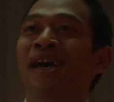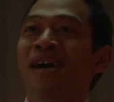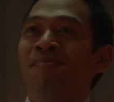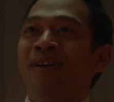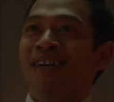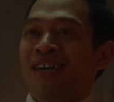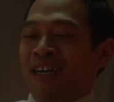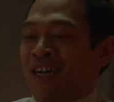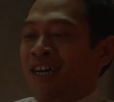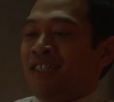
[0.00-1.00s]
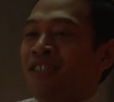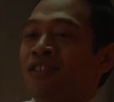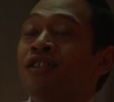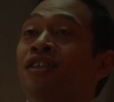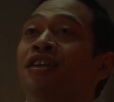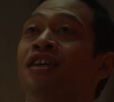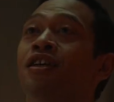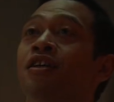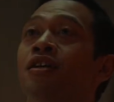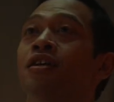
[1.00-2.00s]
variances in time.
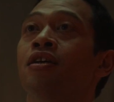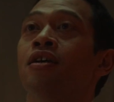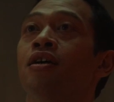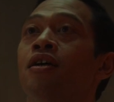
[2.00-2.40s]
They